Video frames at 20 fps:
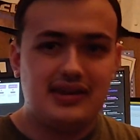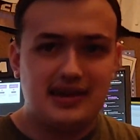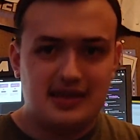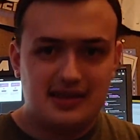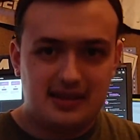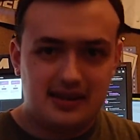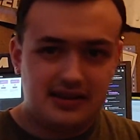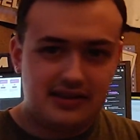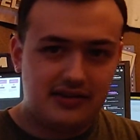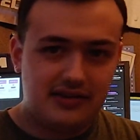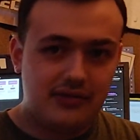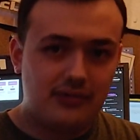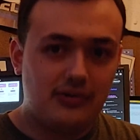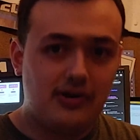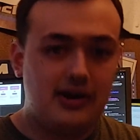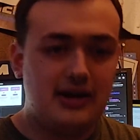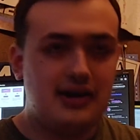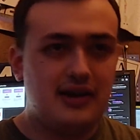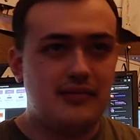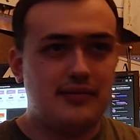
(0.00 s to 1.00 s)
that's
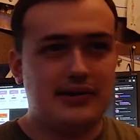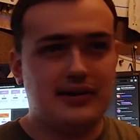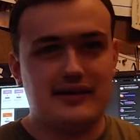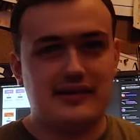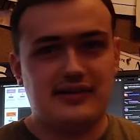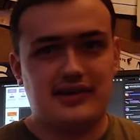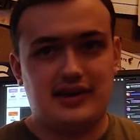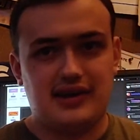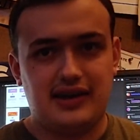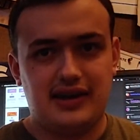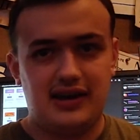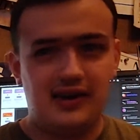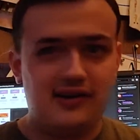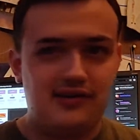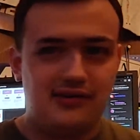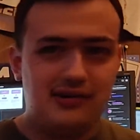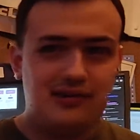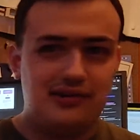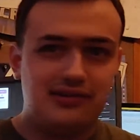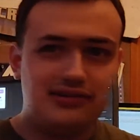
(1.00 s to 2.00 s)
alright, because I
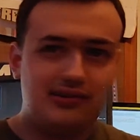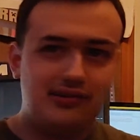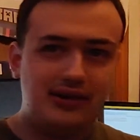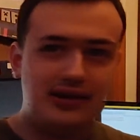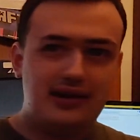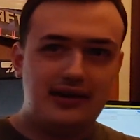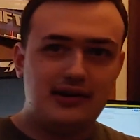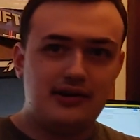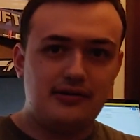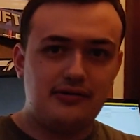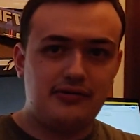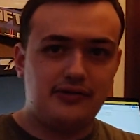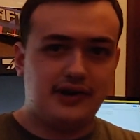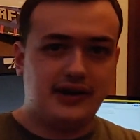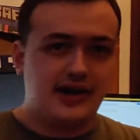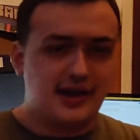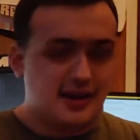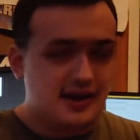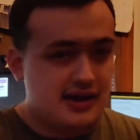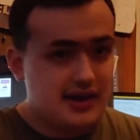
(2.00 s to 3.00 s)
have also a Ko-Fi.